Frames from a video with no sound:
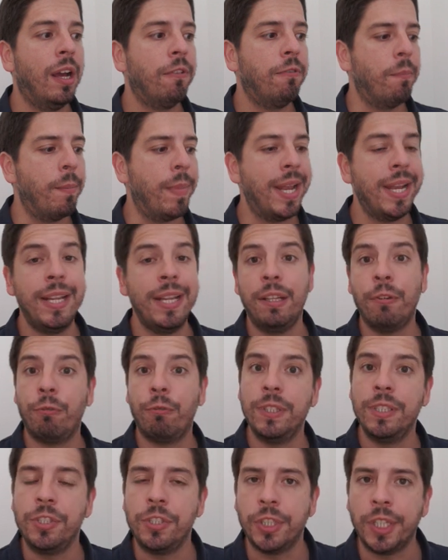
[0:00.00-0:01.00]
many different
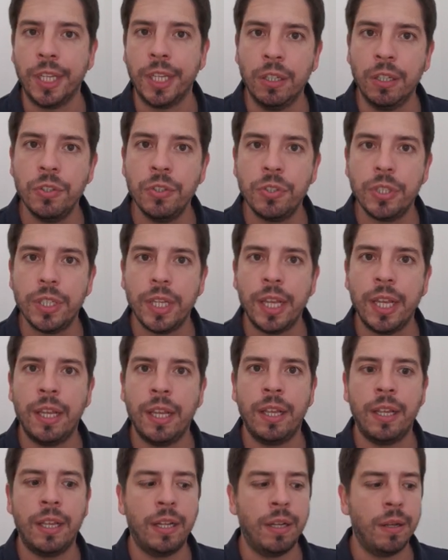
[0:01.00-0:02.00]
skills
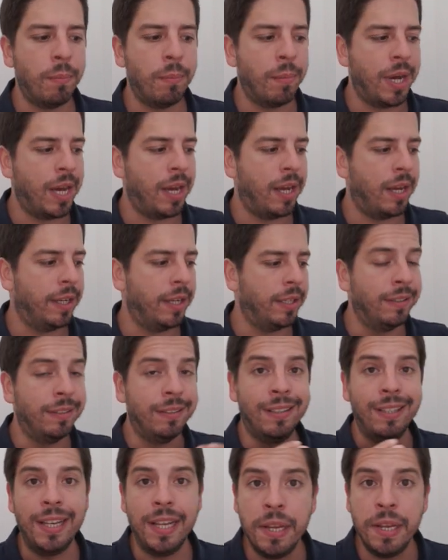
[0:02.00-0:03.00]
in my
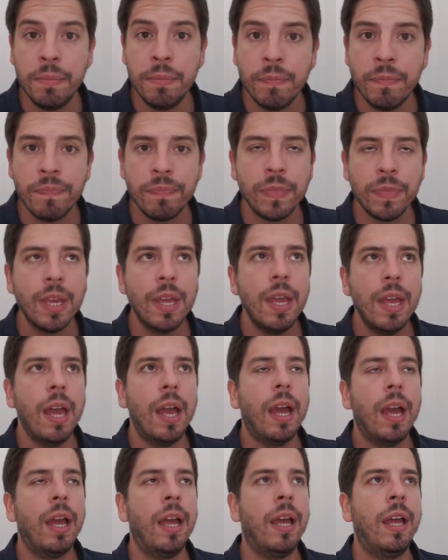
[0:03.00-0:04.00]
team,
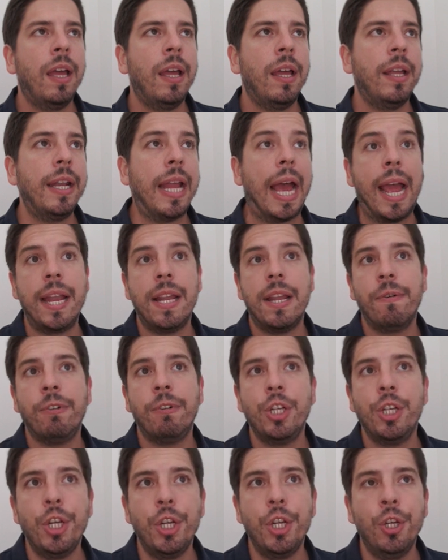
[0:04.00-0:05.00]
and I never
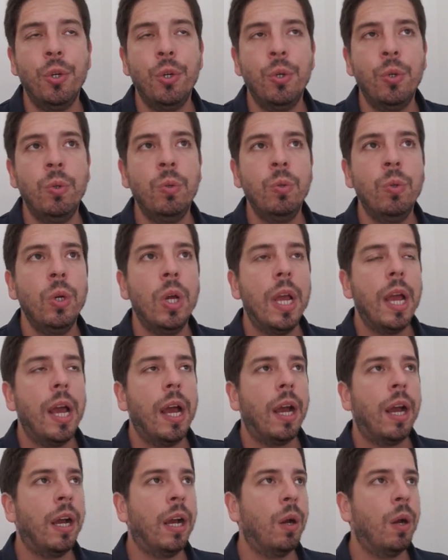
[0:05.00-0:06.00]
knew
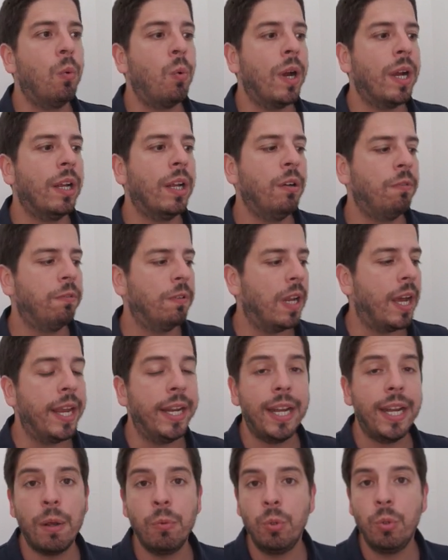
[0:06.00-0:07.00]
what kind of client I
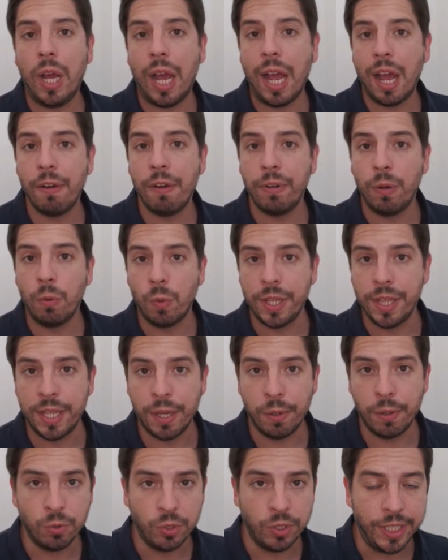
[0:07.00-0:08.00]
would have and what they
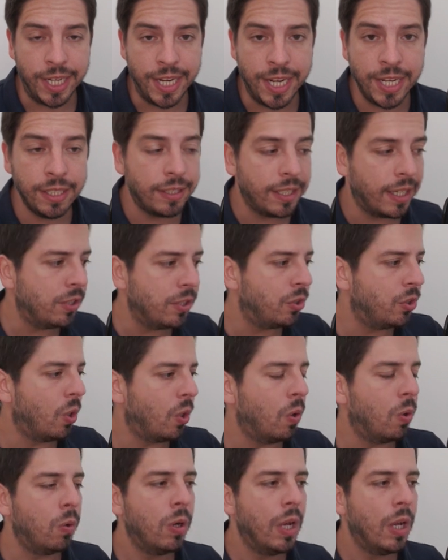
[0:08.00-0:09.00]
would need. And so